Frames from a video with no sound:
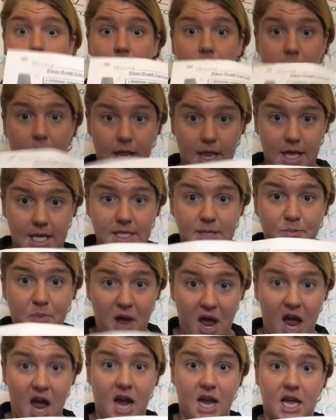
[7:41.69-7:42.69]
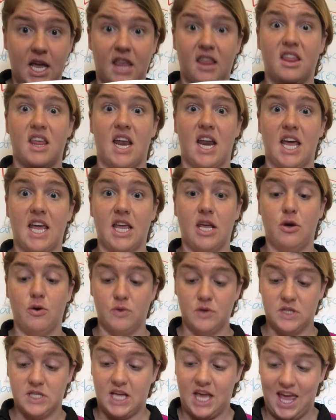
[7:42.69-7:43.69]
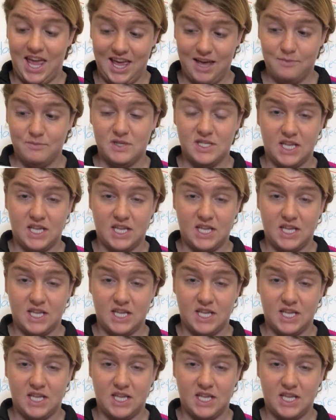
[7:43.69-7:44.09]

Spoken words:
in this packet that I used Cam